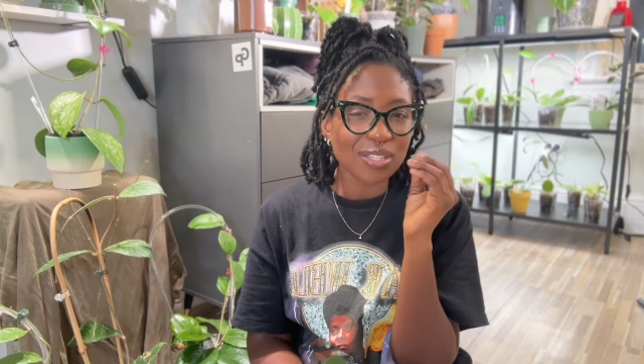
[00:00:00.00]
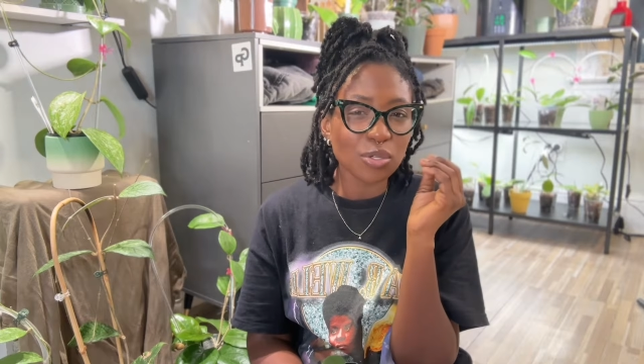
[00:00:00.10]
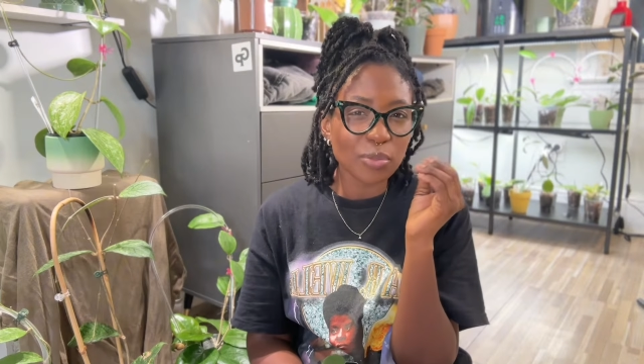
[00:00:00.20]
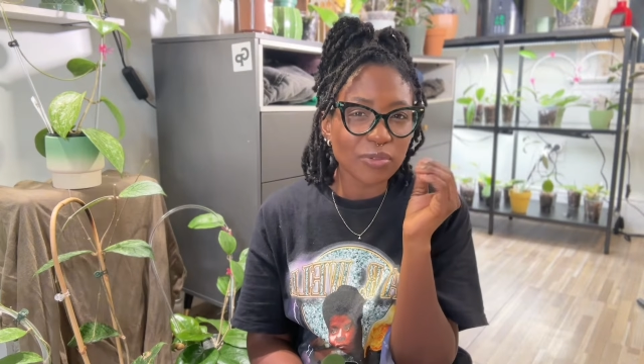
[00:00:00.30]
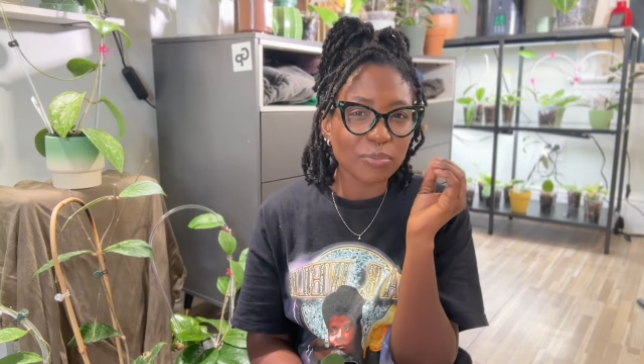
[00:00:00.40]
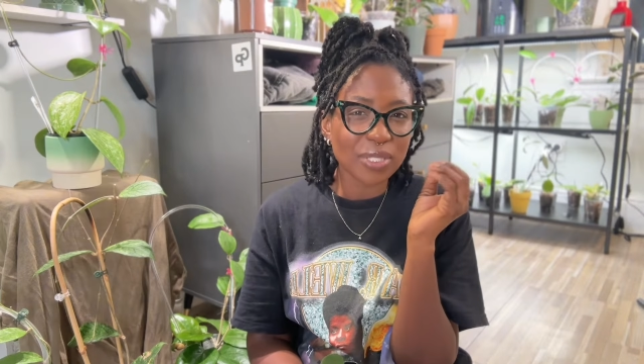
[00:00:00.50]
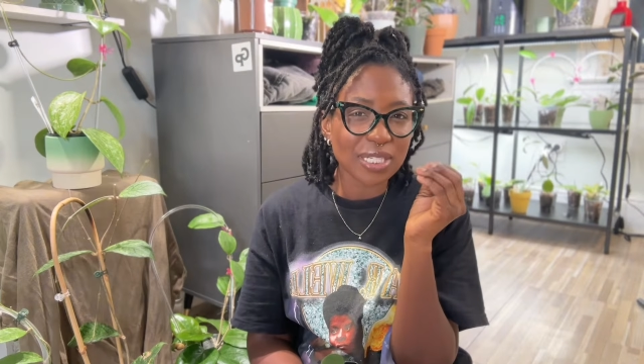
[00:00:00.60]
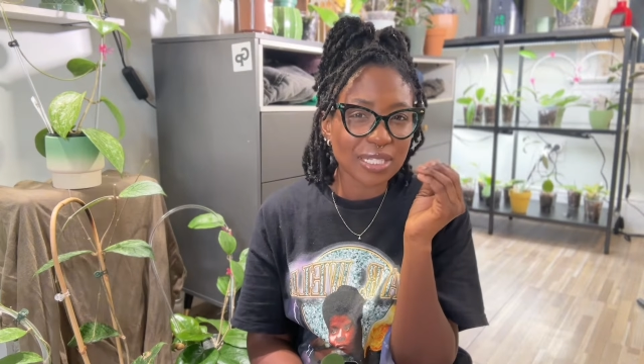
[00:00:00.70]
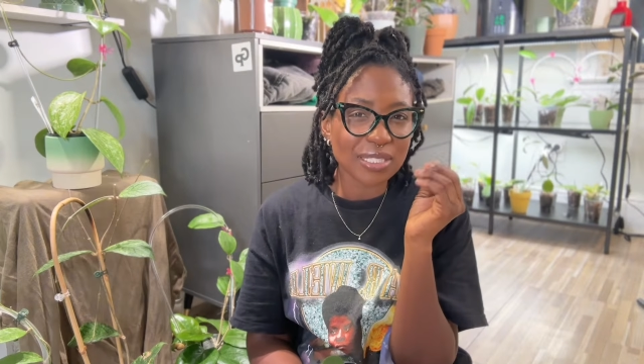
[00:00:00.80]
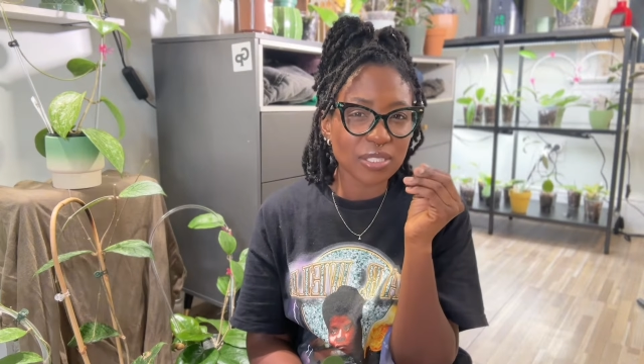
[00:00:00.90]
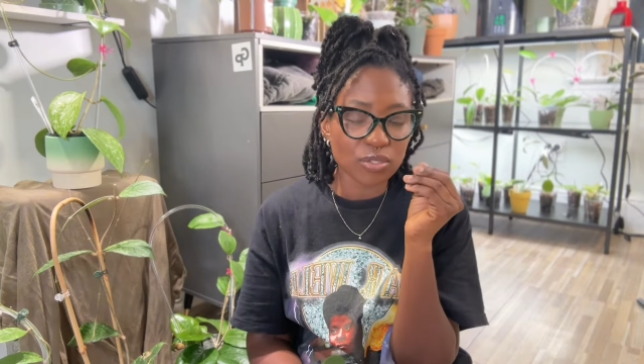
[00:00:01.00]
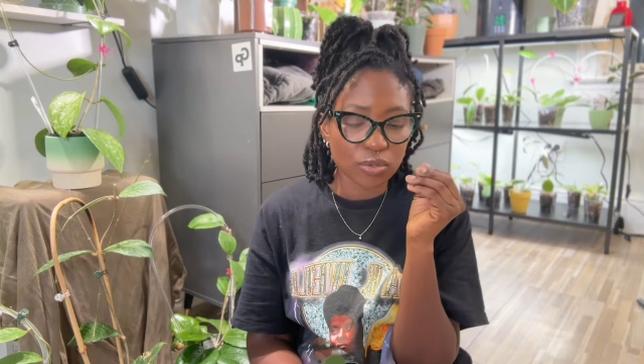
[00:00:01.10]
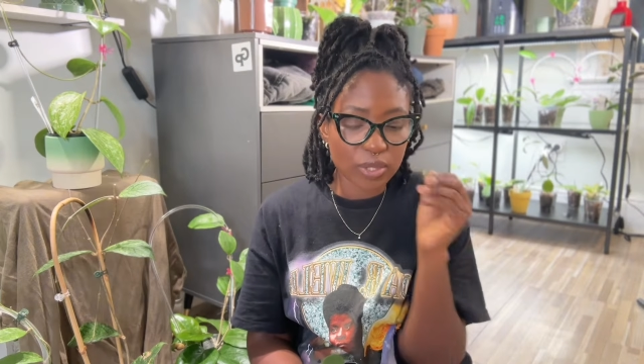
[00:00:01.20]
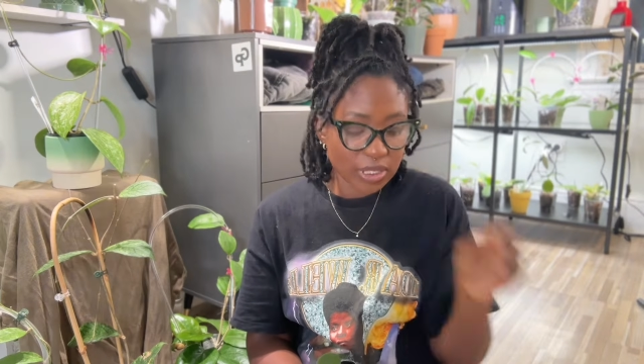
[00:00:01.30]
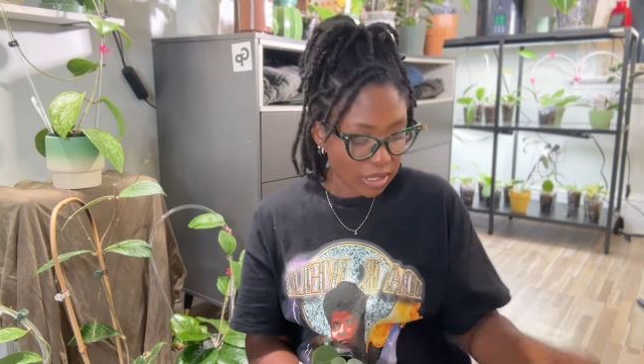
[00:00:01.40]
little bit of bleediness
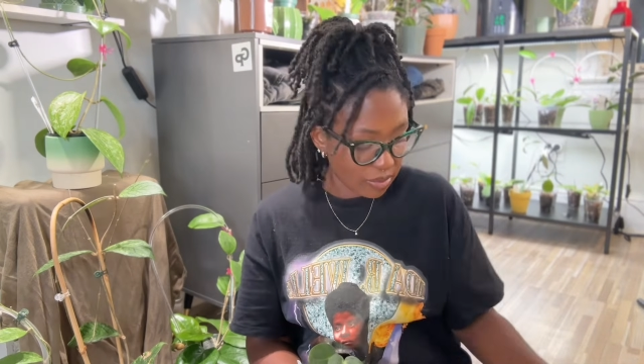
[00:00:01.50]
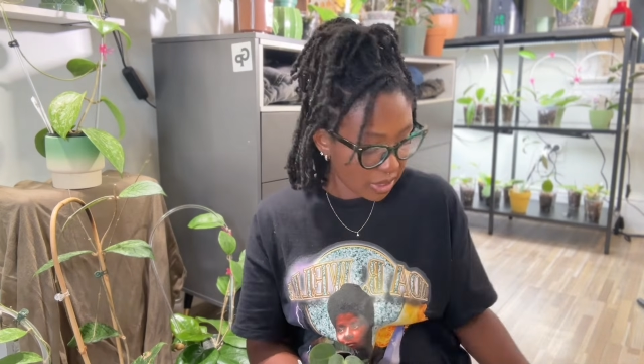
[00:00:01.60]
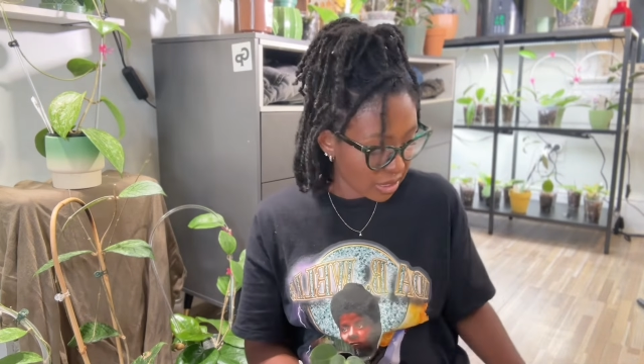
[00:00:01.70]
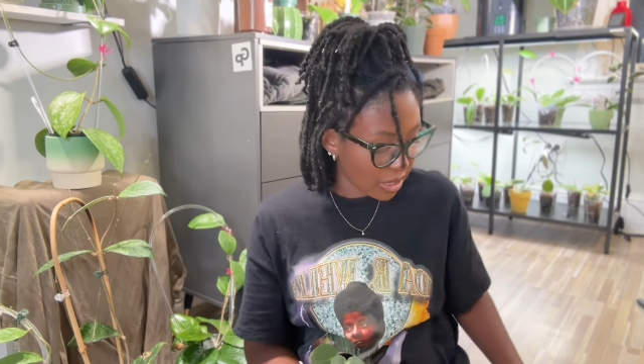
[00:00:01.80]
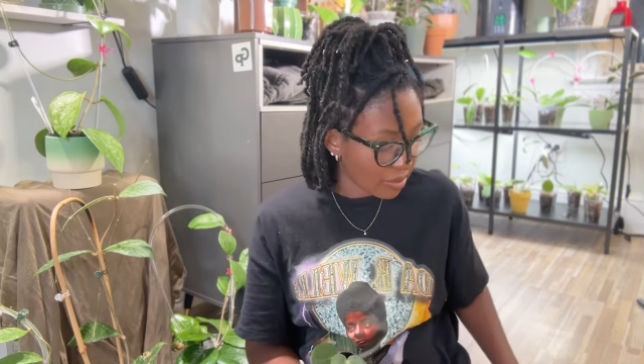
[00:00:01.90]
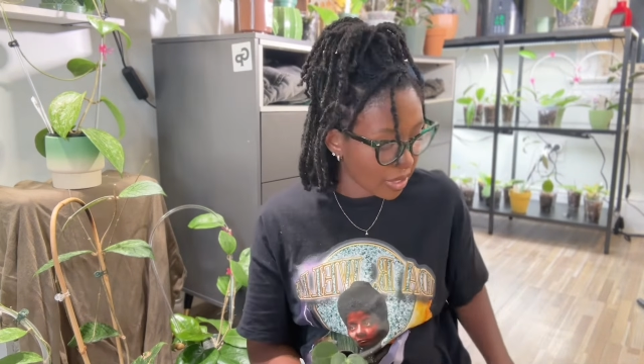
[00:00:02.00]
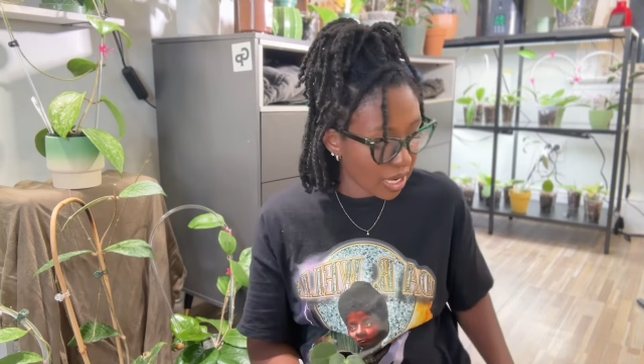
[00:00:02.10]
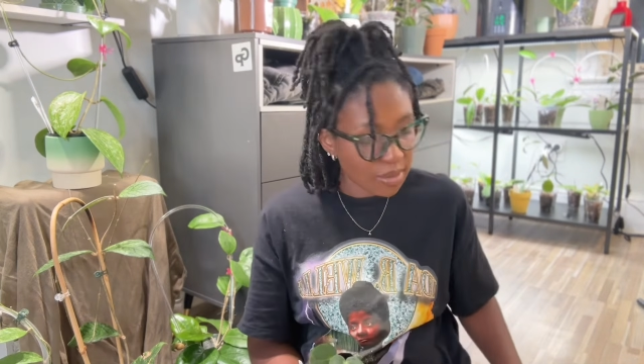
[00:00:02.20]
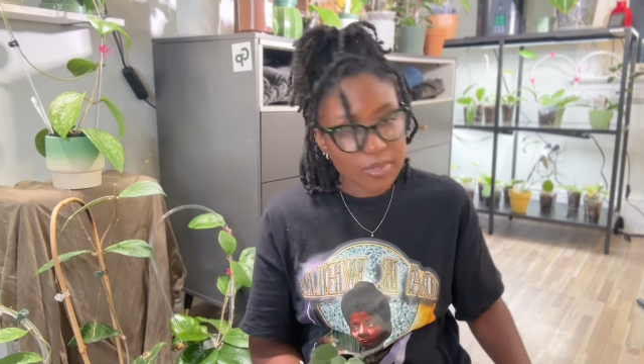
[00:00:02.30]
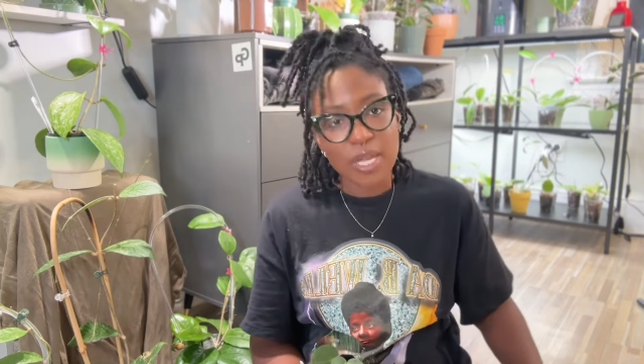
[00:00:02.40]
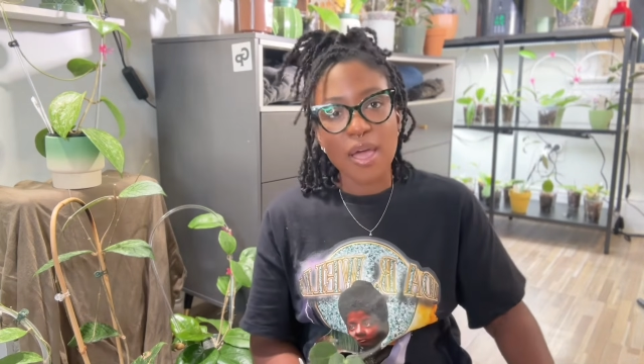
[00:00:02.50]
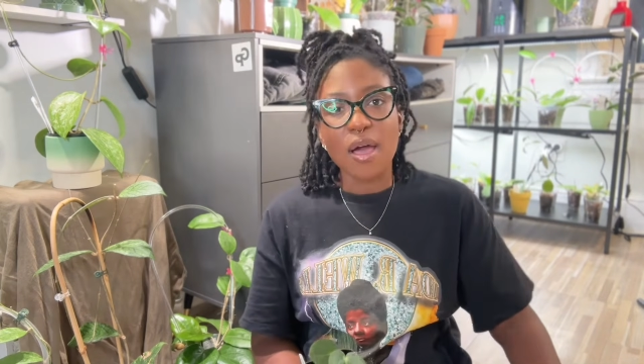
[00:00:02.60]
to it sometimes.